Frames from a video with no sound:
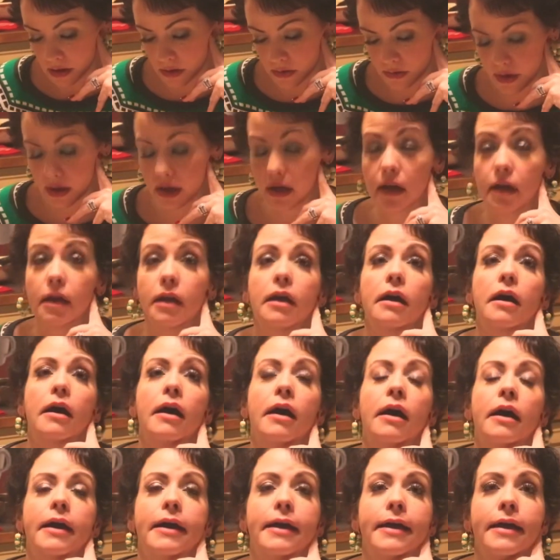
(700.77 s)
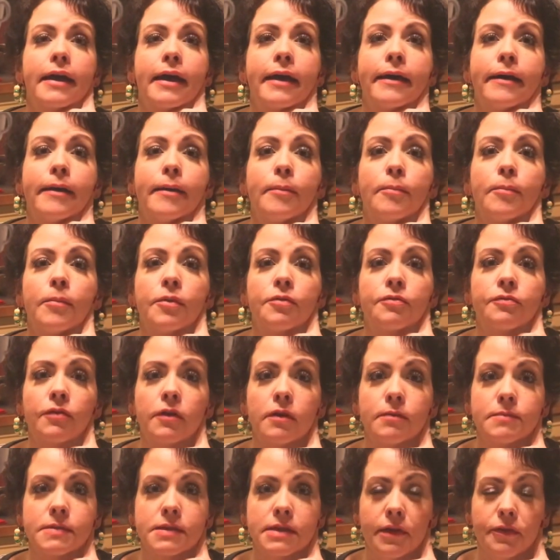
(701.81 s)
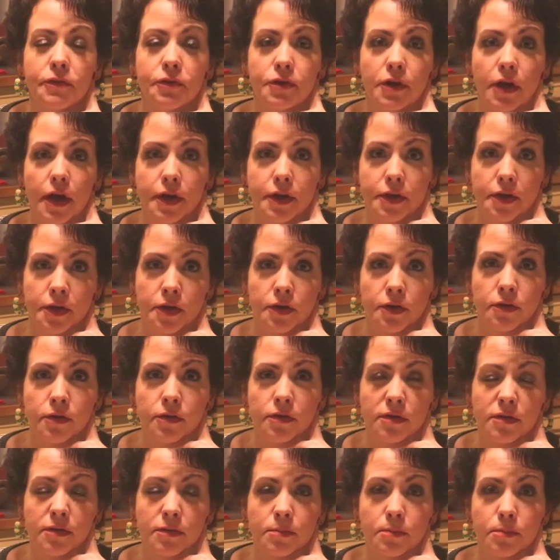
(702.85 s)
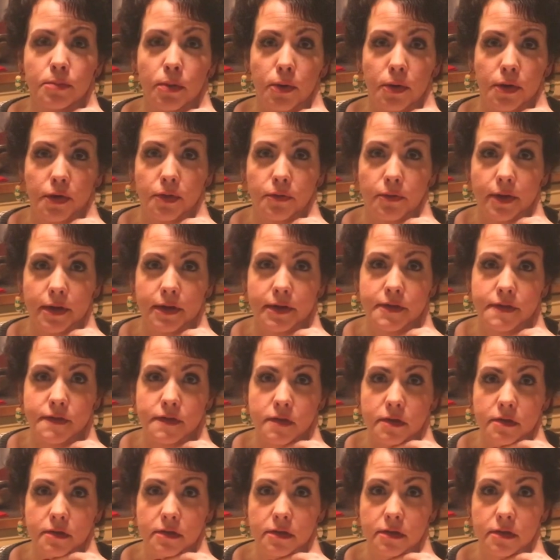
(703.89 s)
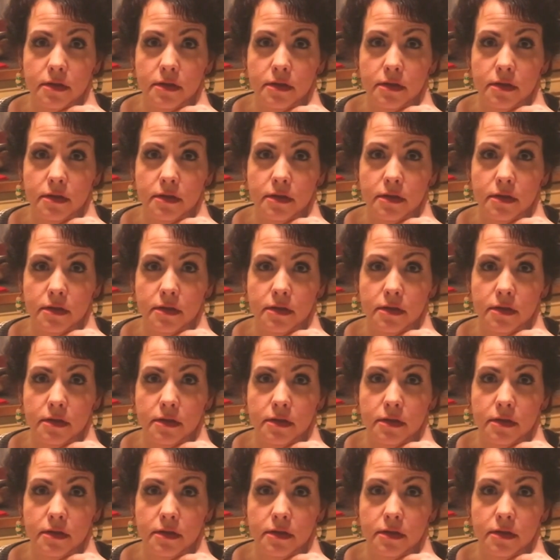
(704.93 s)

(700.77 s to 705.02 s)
Okay, I am from southern Idaho, born and raised.